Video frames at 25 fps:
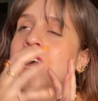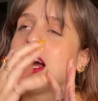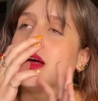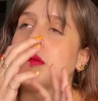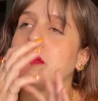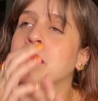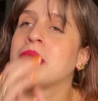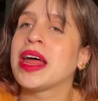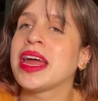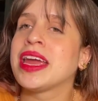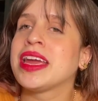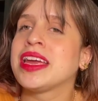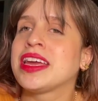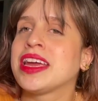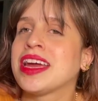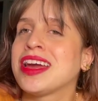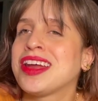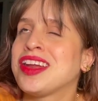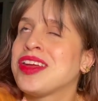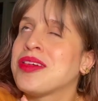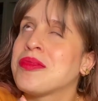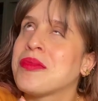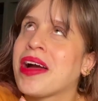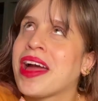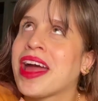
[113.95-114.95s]
blanket.
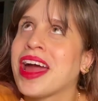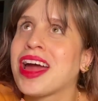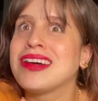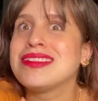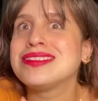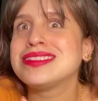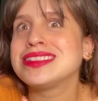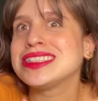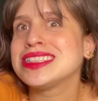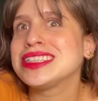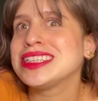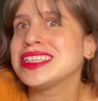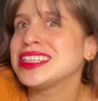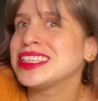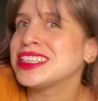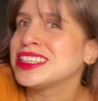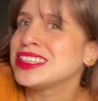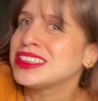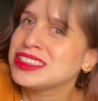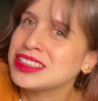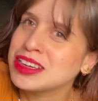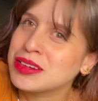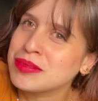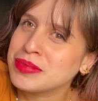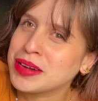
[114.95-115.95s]
You might have seen it in a
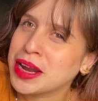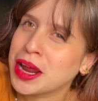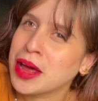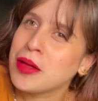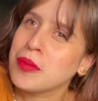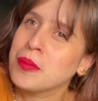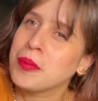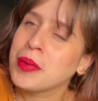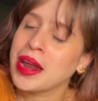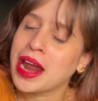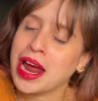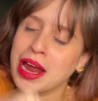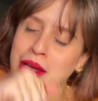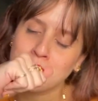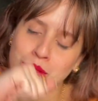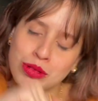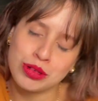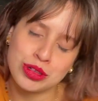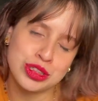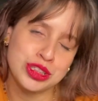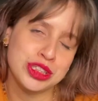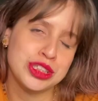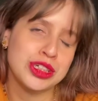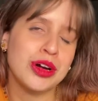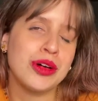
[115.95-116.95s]
thumbnail, but I will
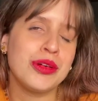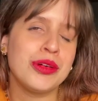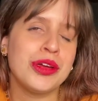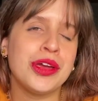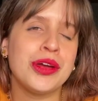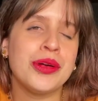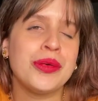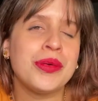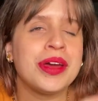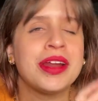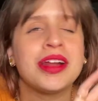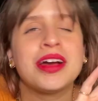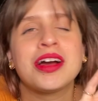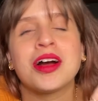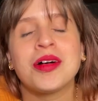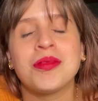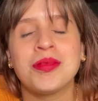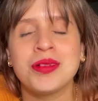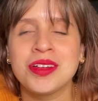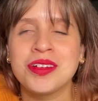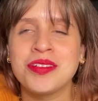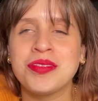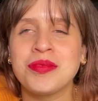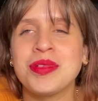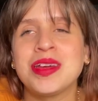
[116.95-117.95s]
show you in a
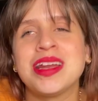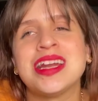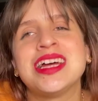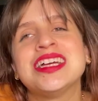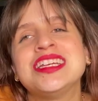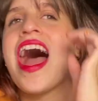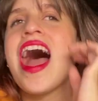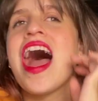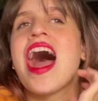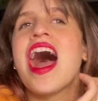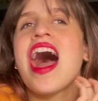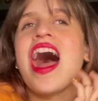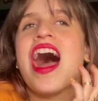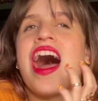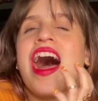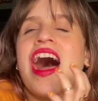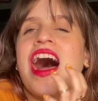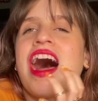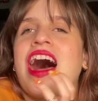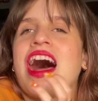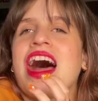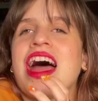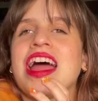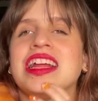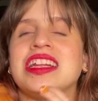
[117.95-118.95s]
couple of minutes.
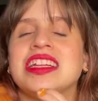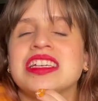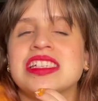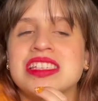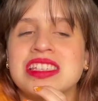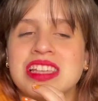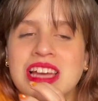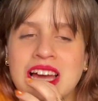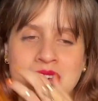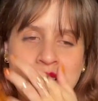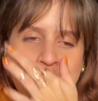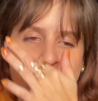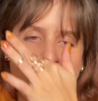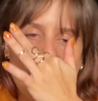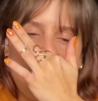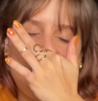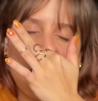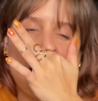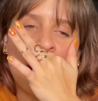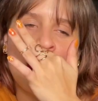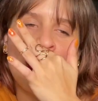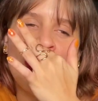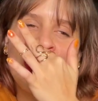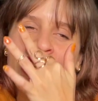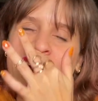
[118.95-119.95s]
I
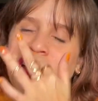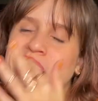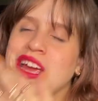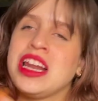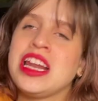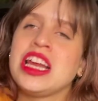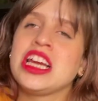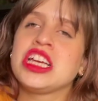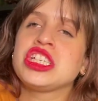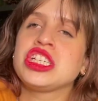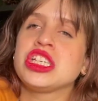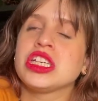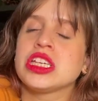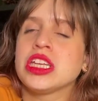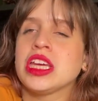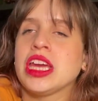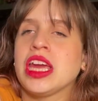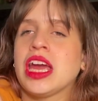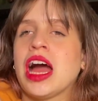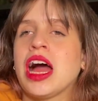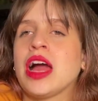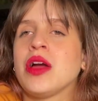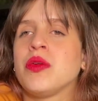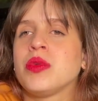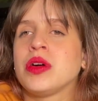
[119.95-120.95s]
decided initially
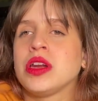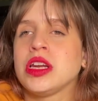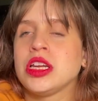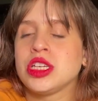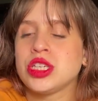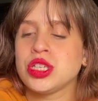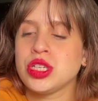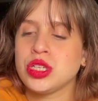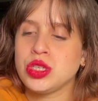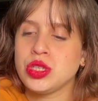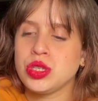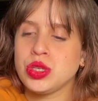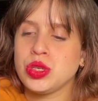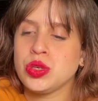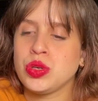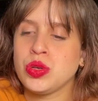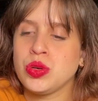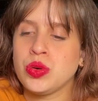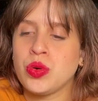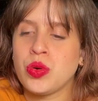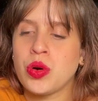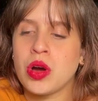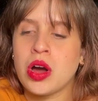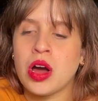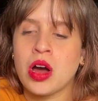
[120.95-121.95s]
I wanted to
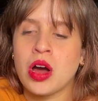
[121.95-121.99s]
do